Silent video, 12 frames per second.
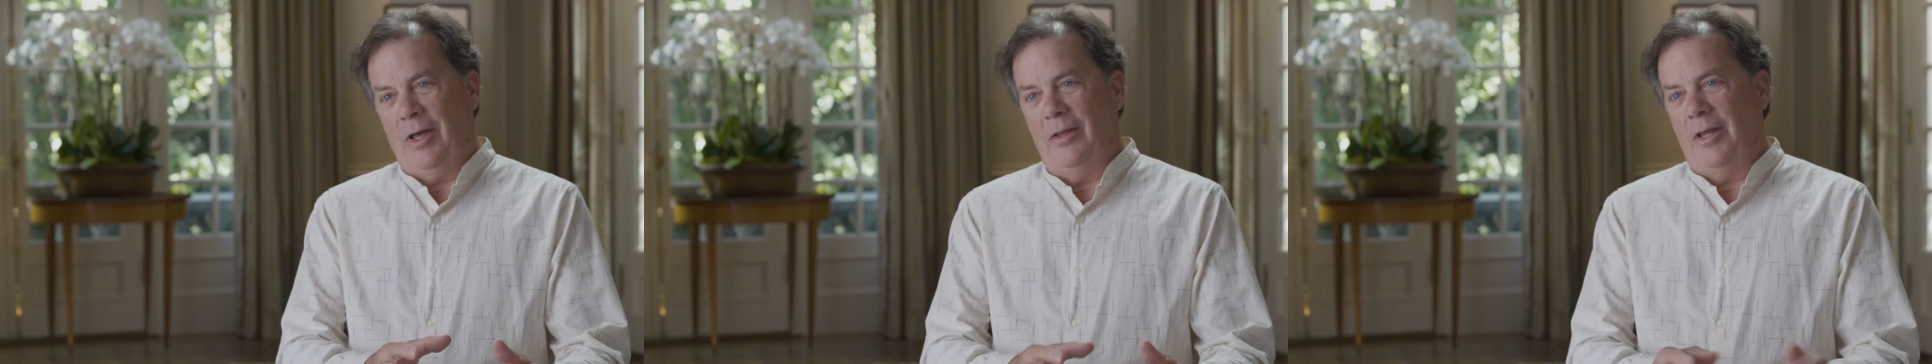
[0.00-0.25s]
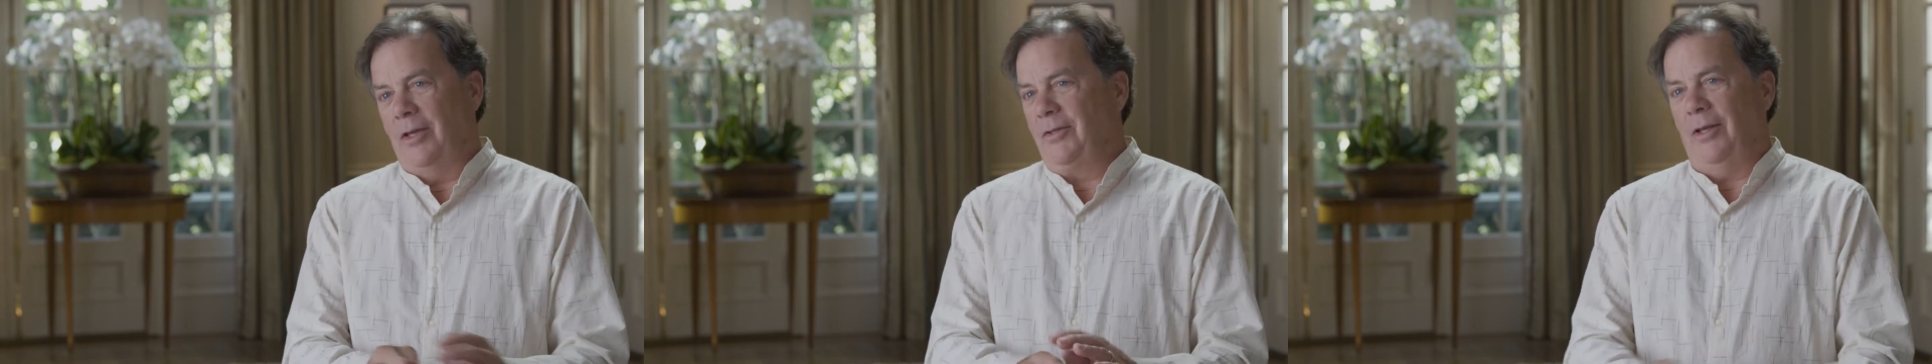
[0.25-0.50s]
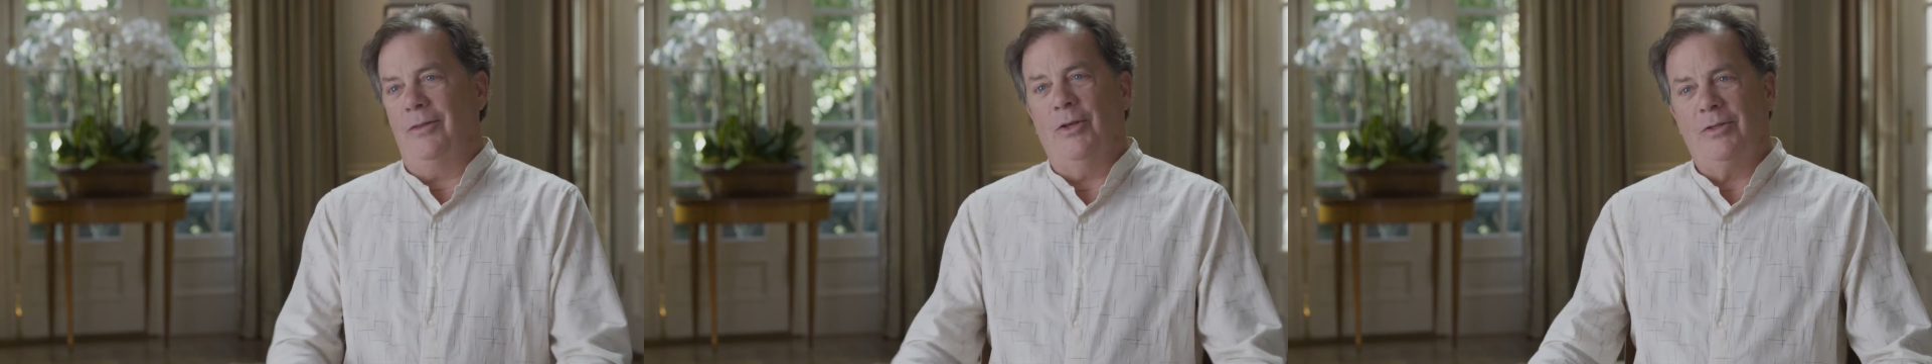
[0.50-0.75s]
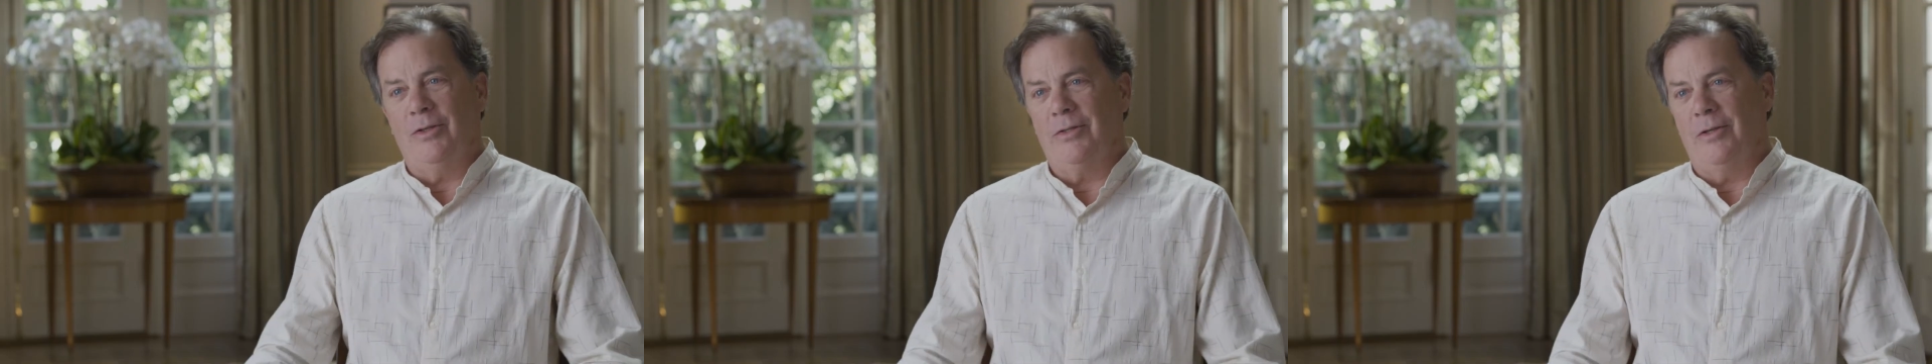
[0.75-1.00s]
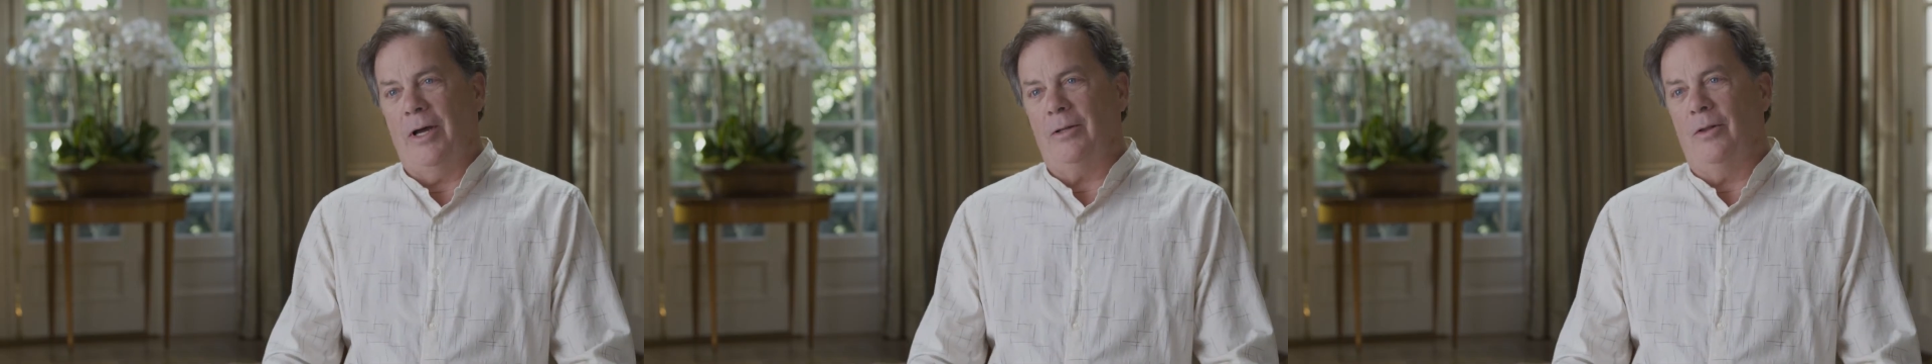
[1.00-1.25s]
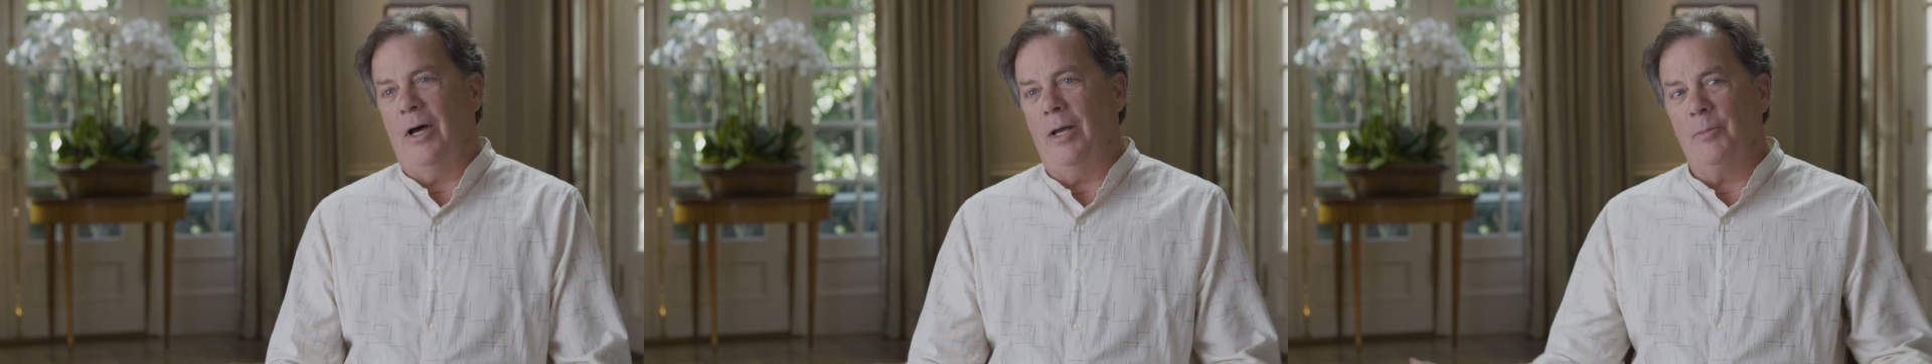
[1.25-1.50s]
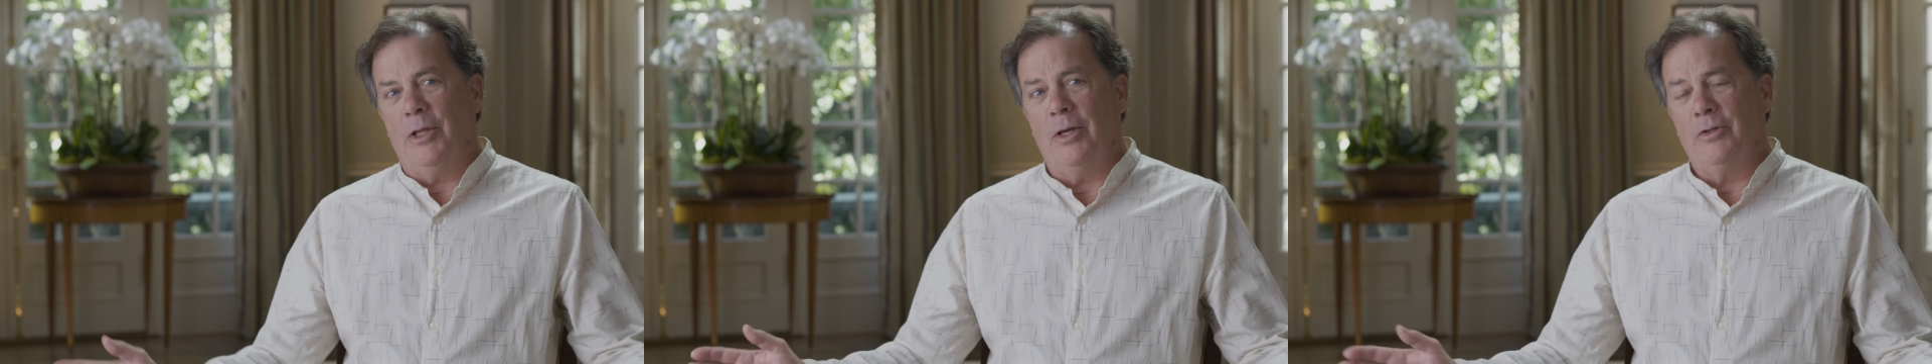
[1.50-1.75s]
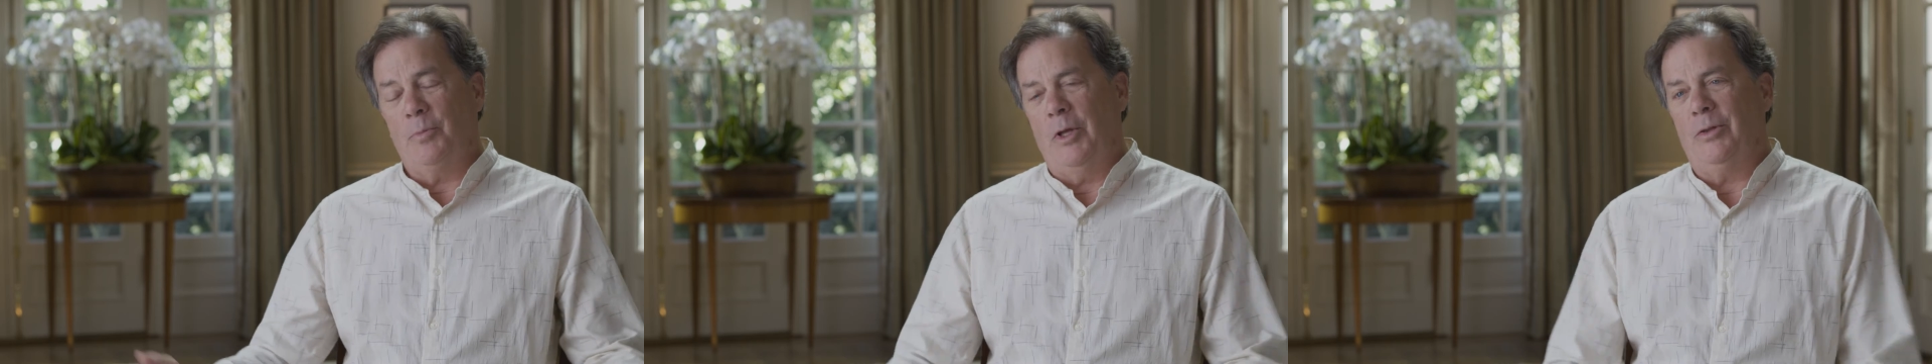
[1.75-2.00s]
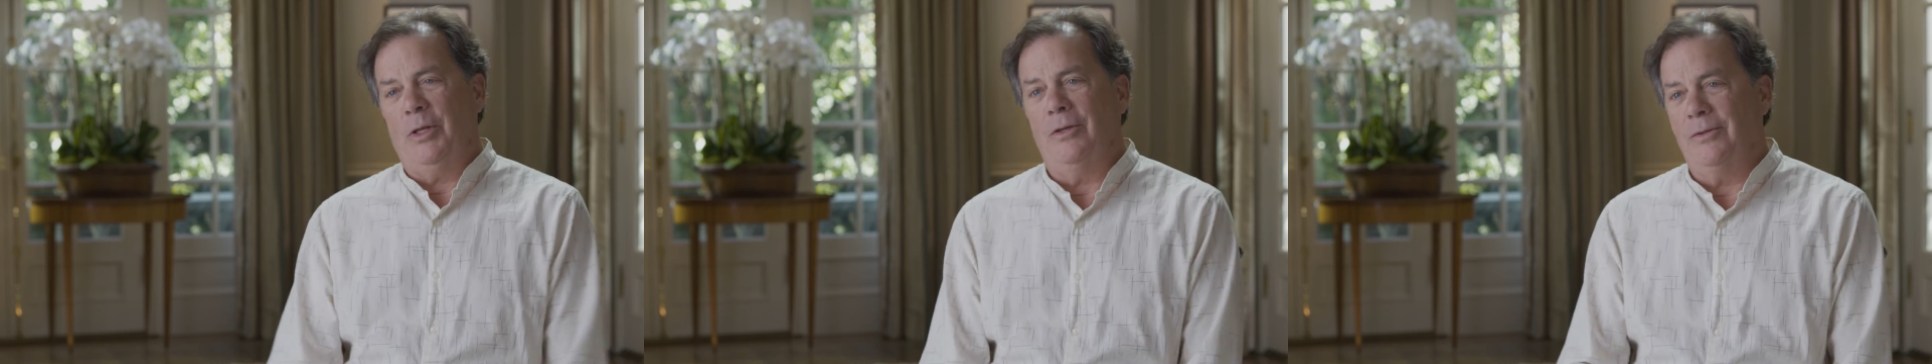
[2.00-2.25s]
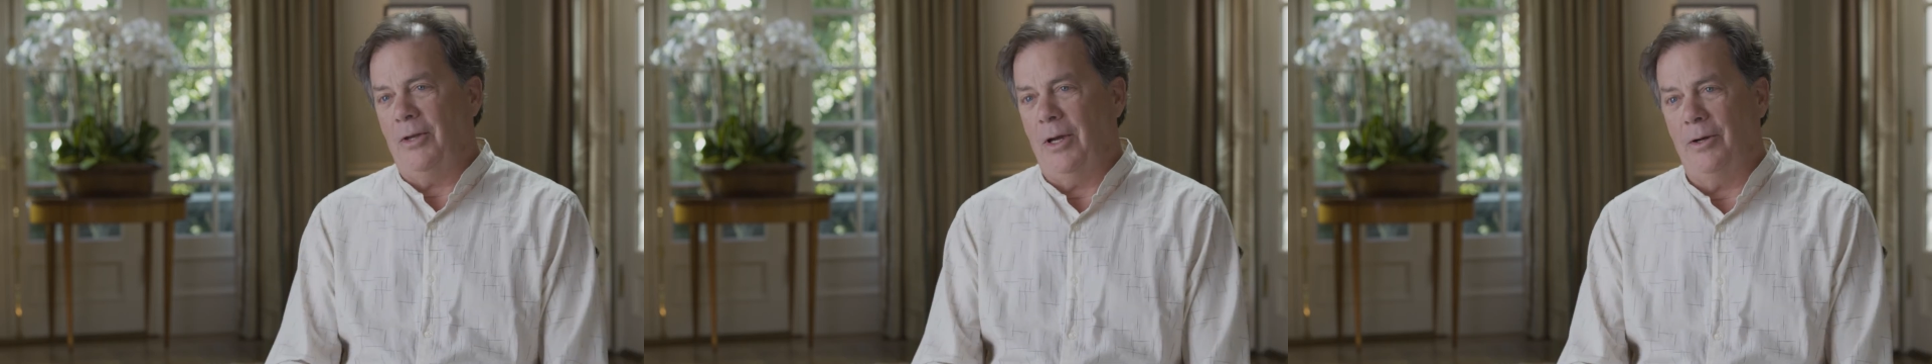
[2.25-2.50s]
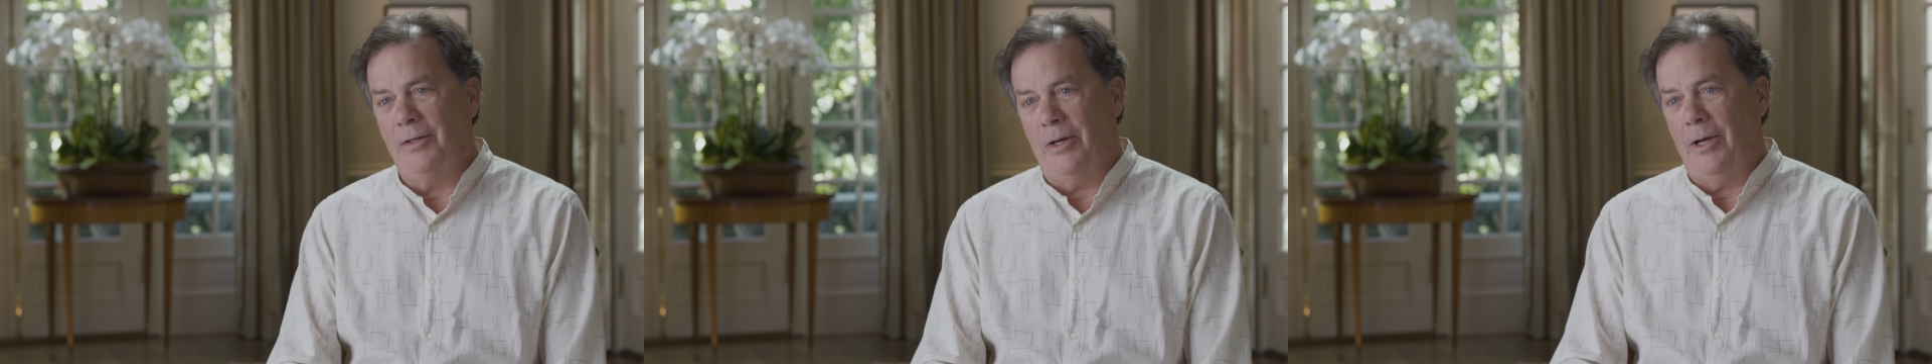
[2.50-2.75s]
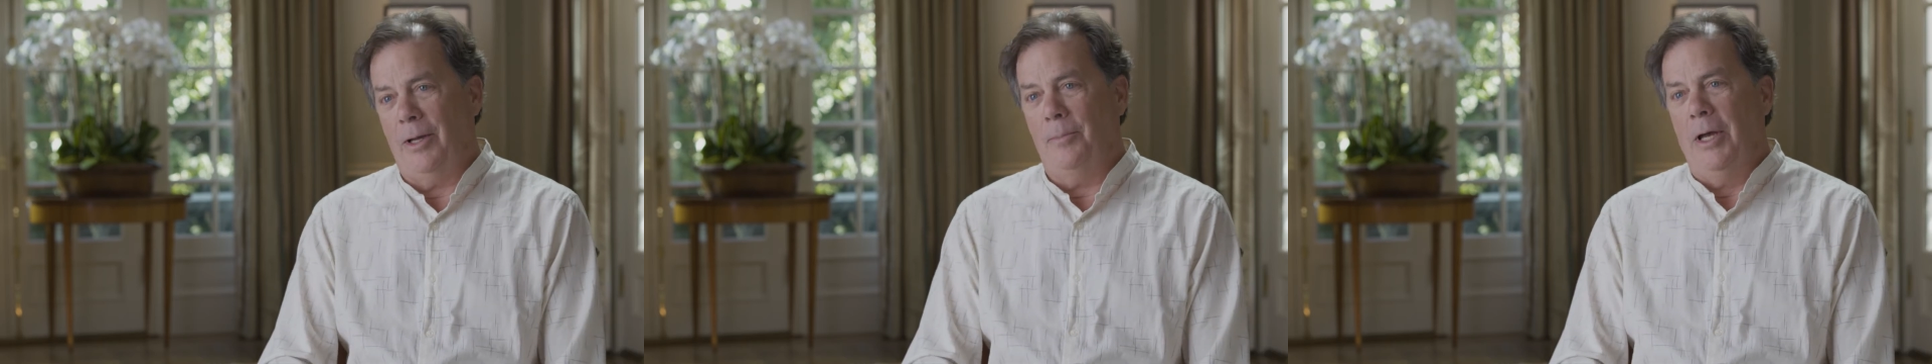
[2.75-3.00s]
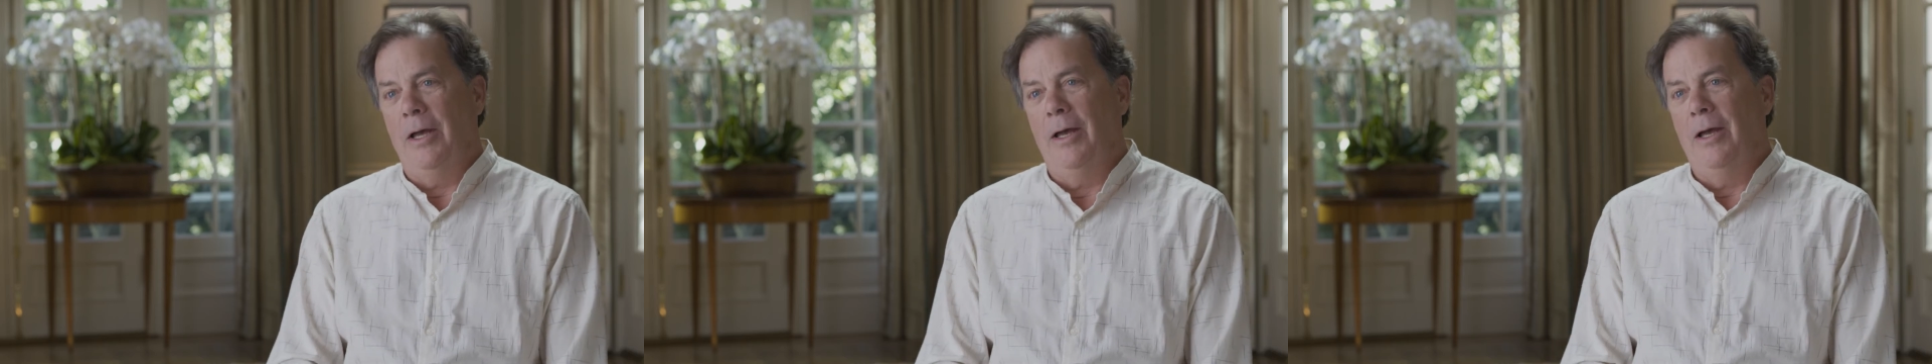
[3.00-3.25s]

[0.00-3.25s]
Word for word: and they said, This is not Lyme, and they spent the entire time